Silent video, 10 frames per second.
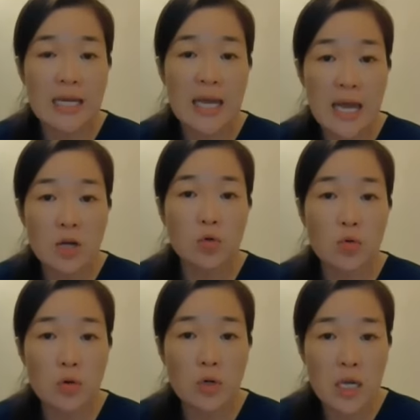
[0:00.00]
They
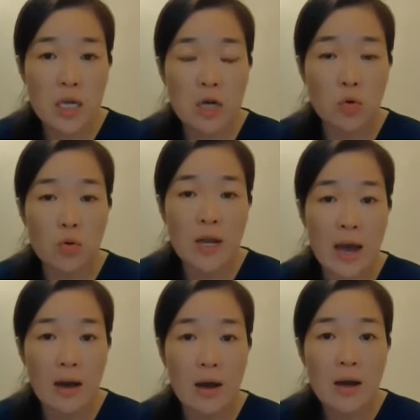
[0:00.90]
know they know
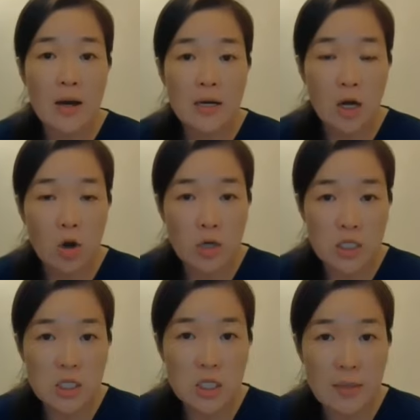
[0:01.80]
their their
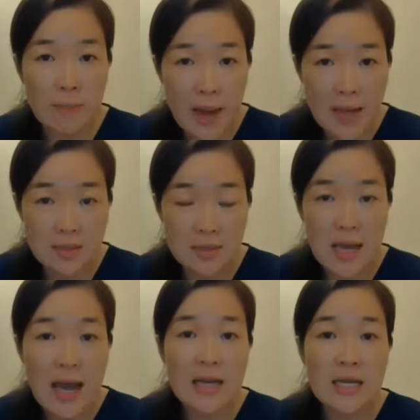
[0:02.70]
condition the best,
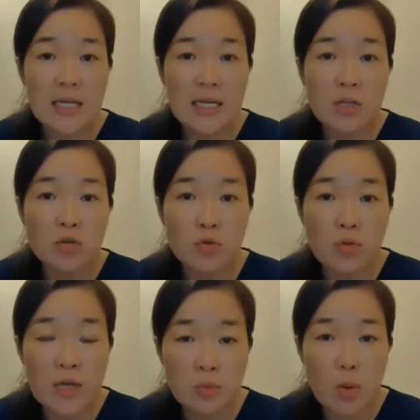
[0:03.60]
and they need to
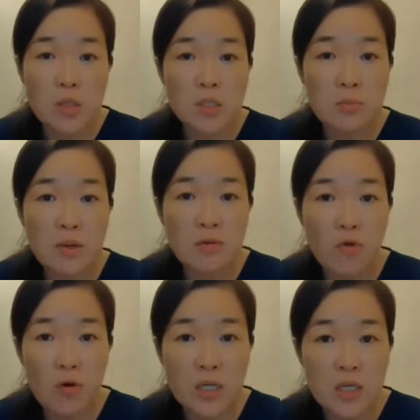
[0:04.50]
responsible
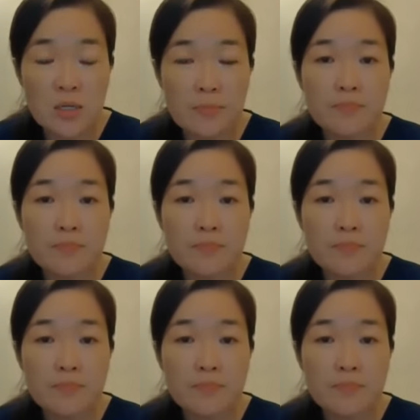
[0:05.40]
for the